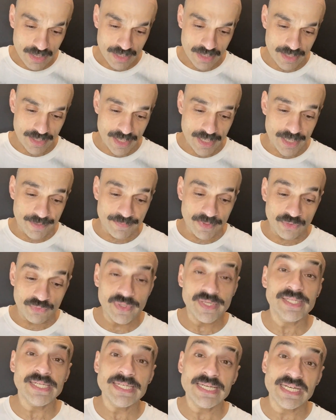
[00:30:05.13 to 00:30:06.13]

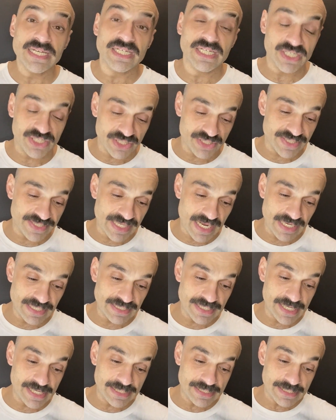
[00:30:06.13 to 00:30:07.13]
Reading and
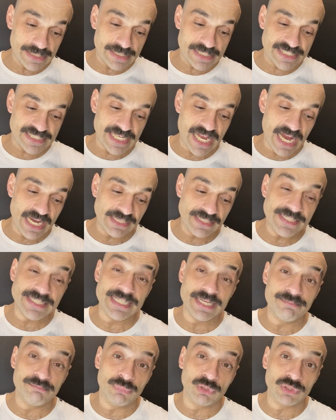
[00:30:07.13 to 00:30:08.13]
understanding signs,
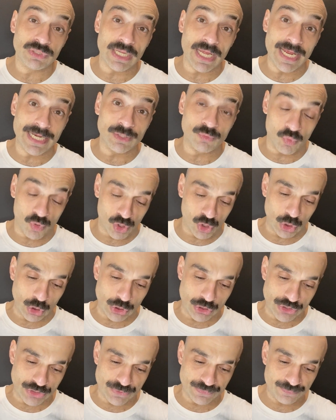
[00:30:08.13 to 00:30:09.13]
symbol, and
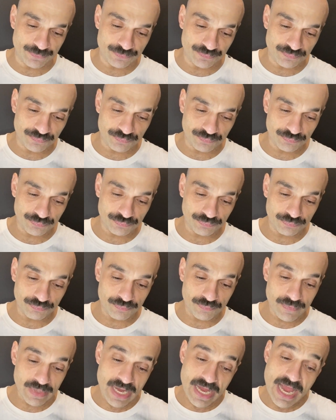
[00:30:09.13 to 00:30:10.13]
words.
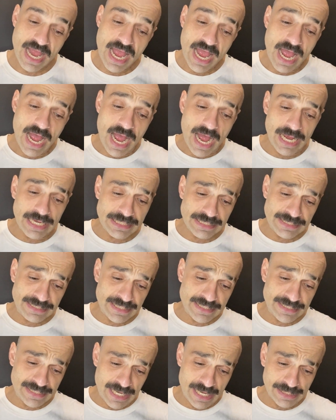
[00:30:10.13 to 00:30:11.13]
Has
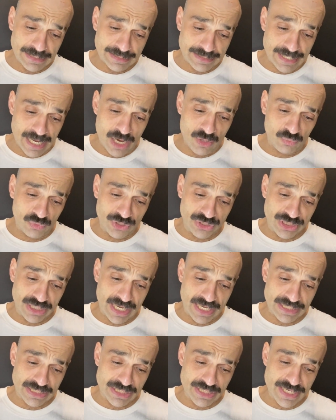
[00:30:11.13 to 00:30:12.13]
dyslexia, which
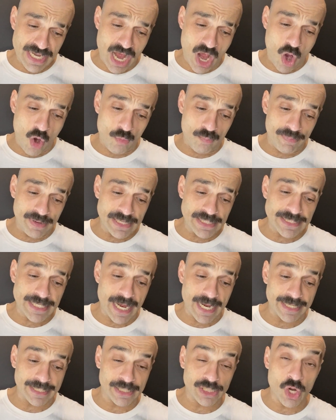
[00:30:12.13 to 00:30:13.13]
has now been
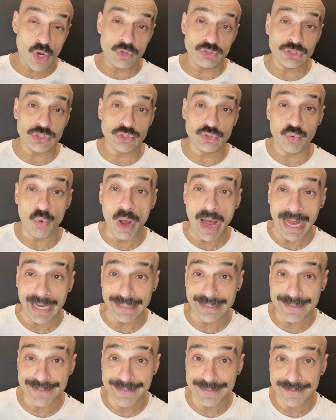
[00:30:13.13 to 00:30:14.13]
diagnosed
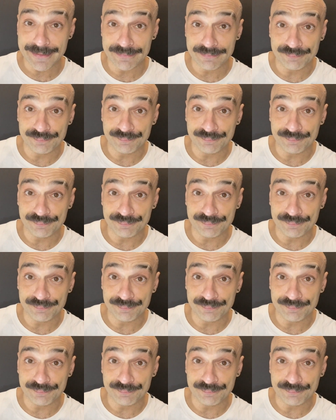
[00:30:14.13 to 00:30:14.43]
twice.